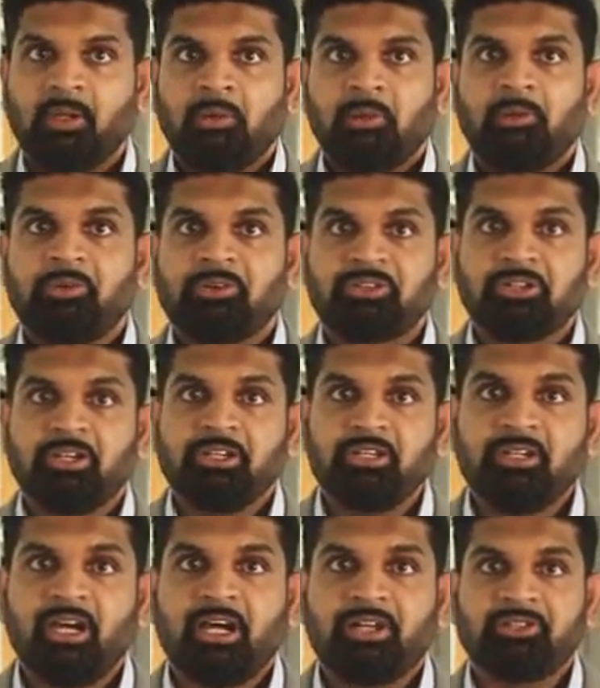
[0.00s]
We will show
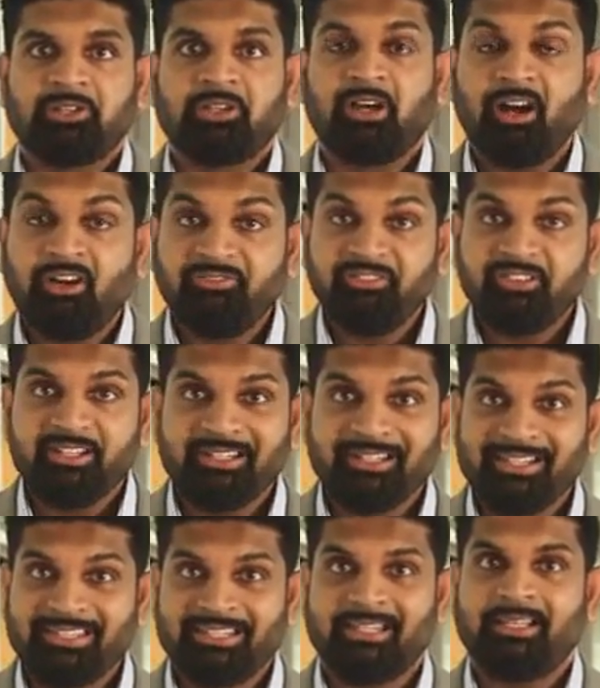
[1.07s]
you how to
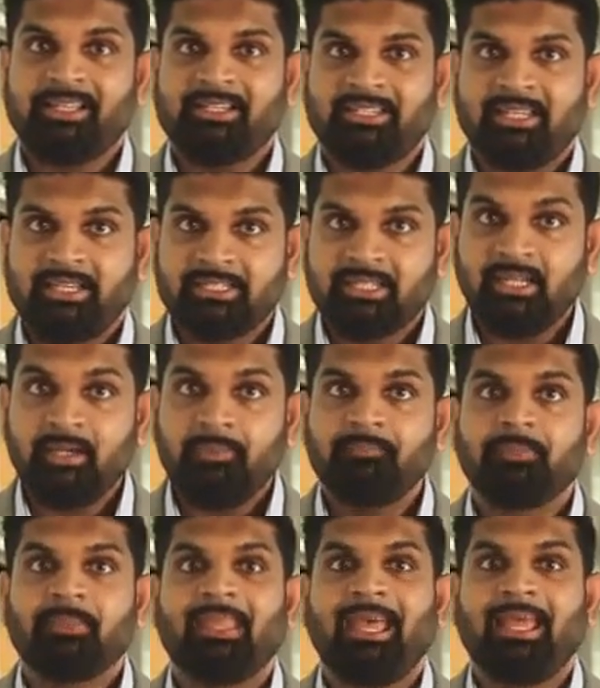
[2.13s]
confidently select data
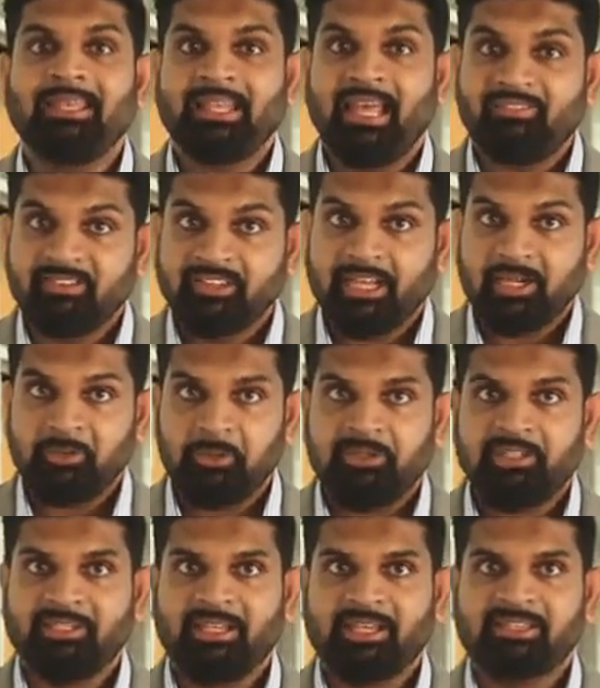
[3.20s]
and navigate
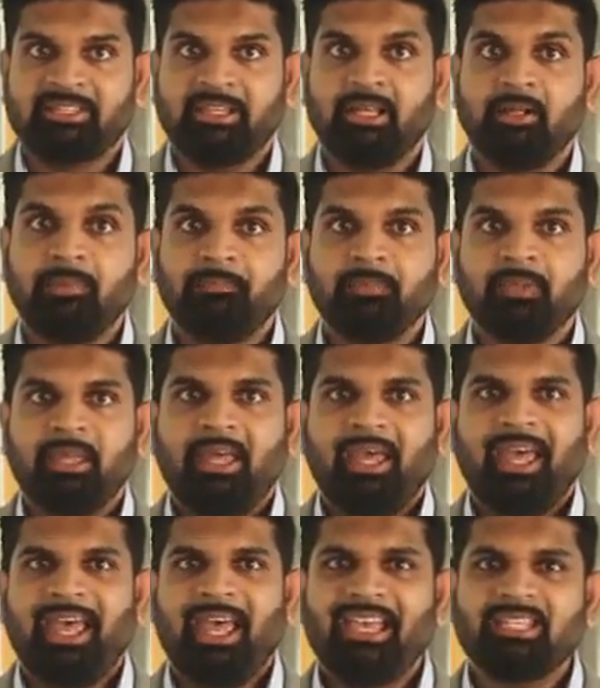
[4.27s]
within Excel,
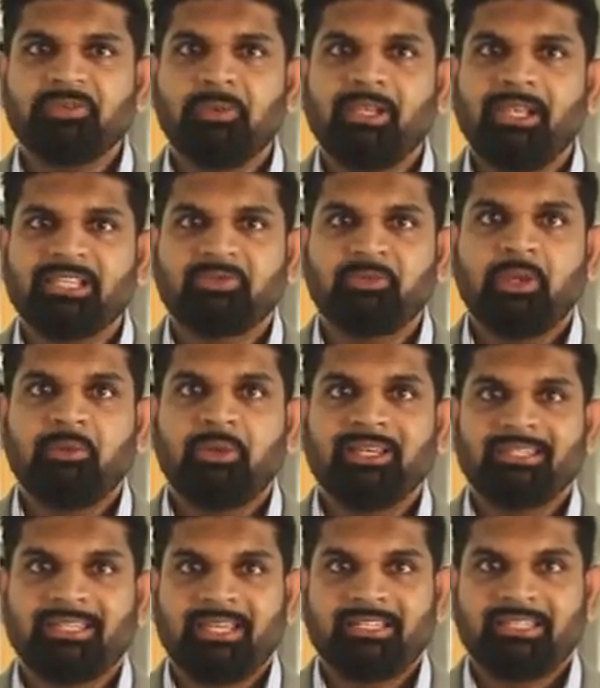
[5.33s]
as well as
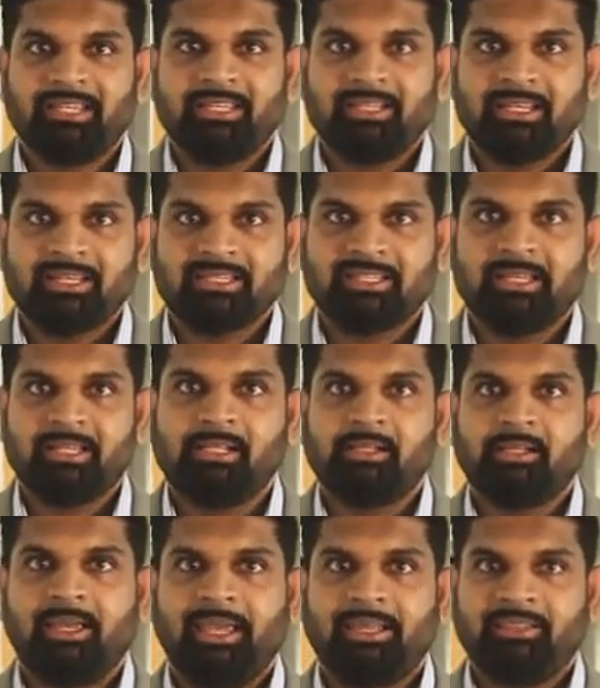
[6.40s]
viewing data in
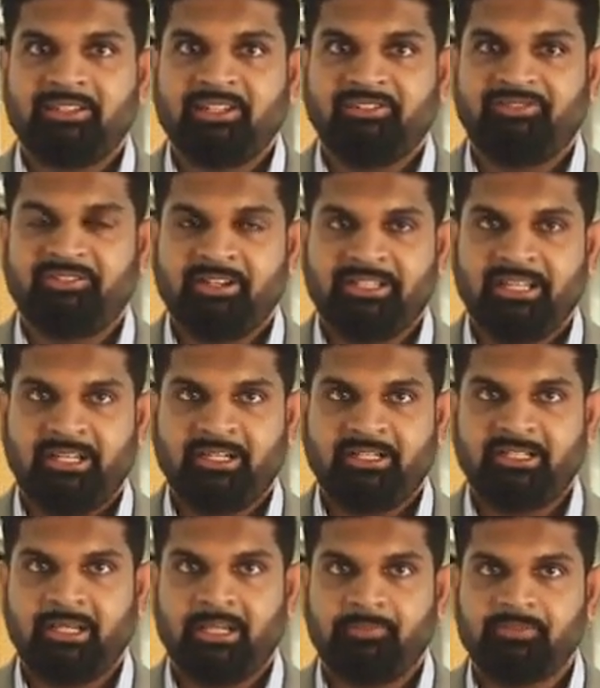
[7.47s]
Excel and the different data
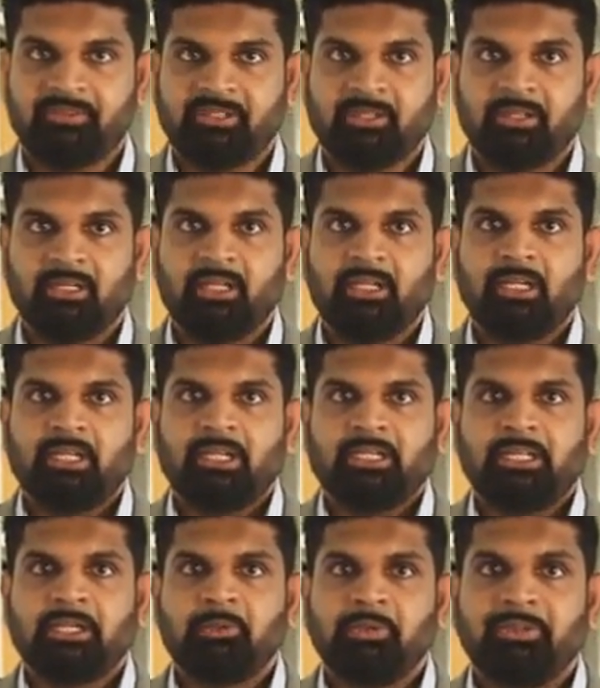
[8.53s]
types.
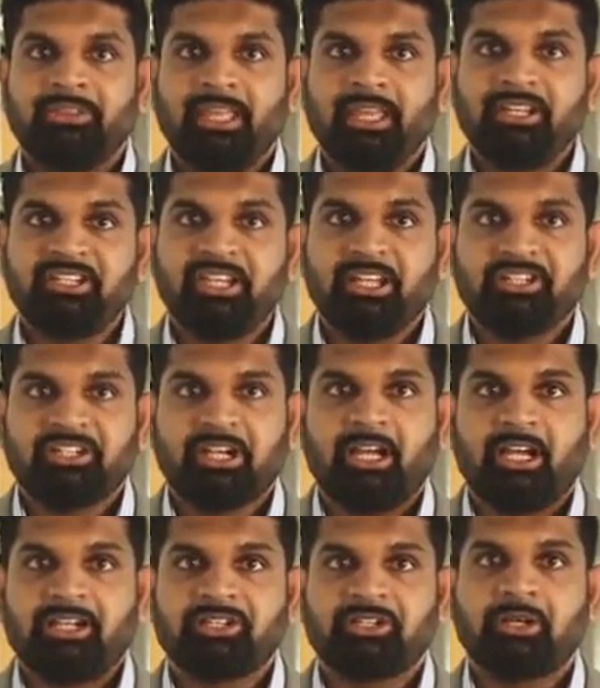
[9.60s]
You will then take
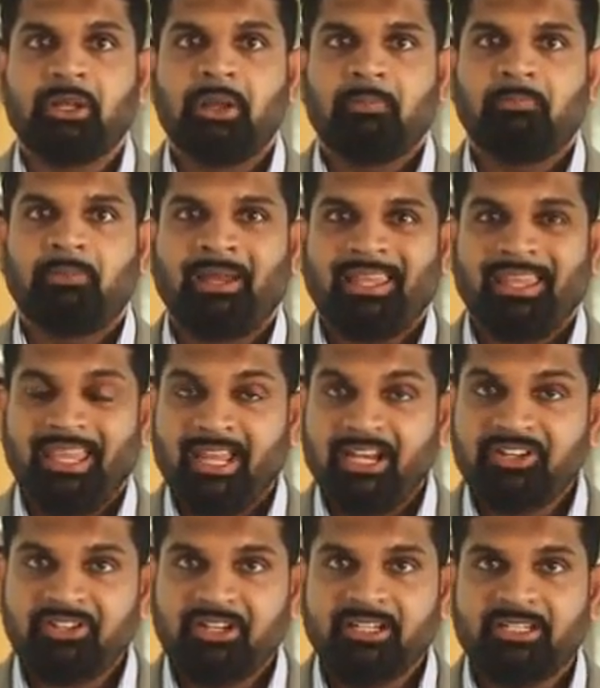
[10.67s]
charge by
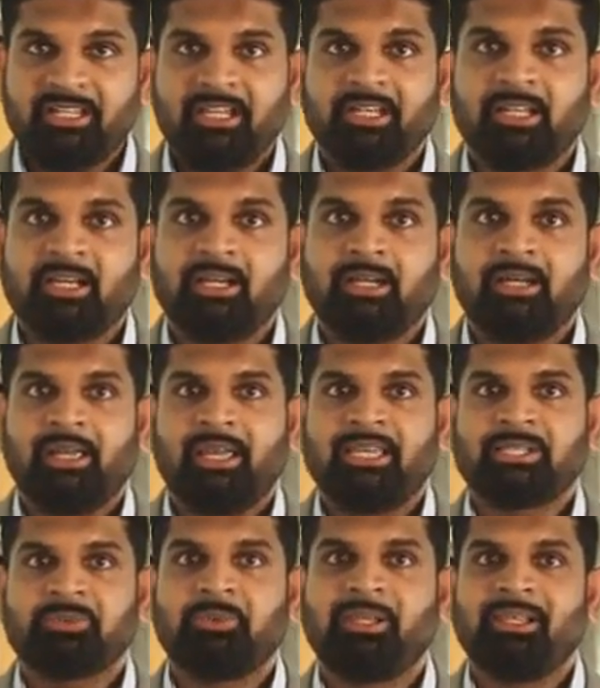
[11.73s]
entering data
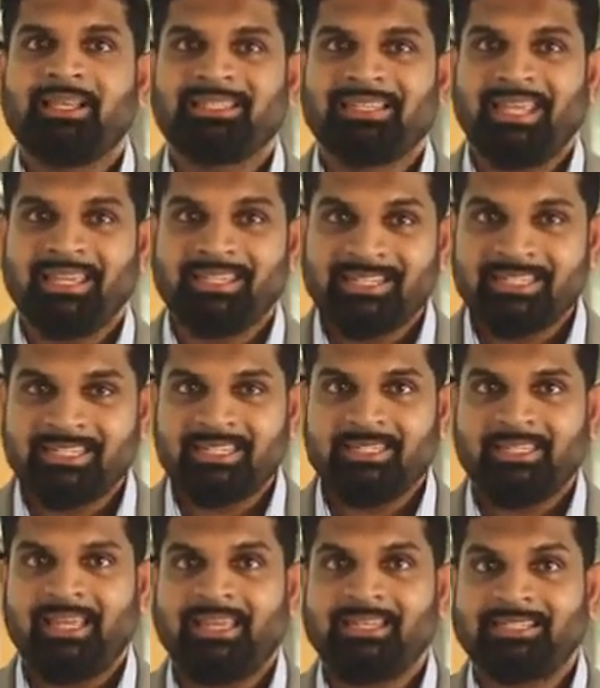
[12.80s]
as well as
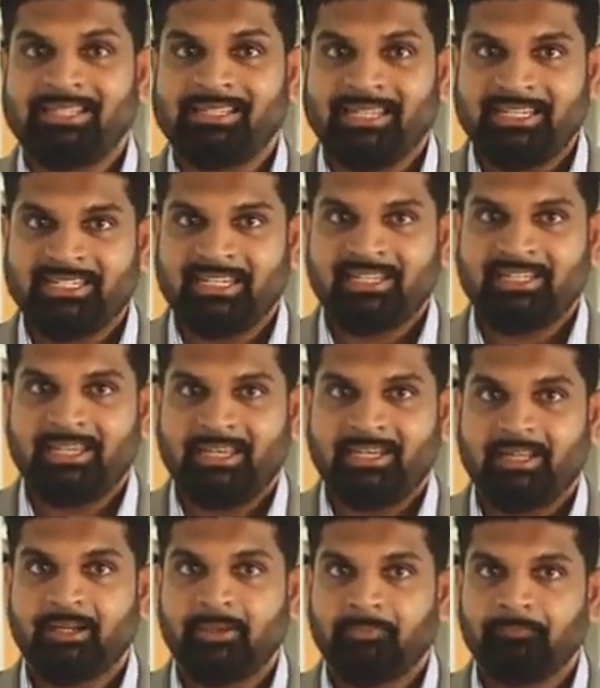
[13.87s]
editing and deleting
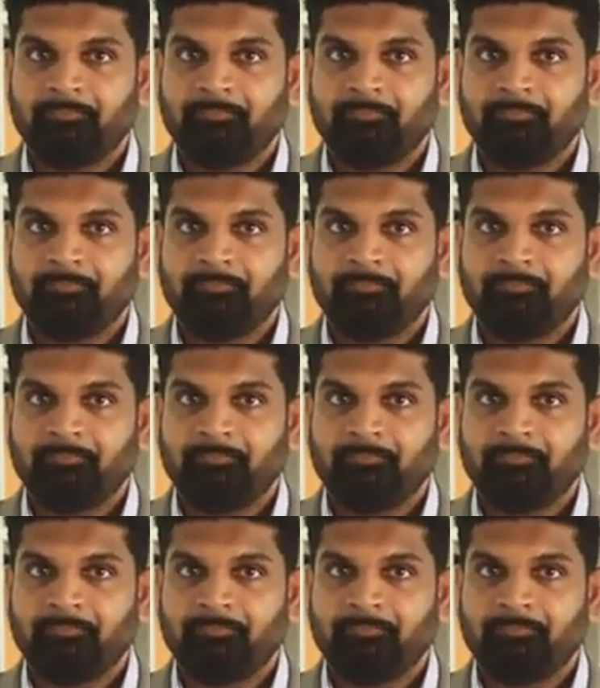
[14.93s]
data.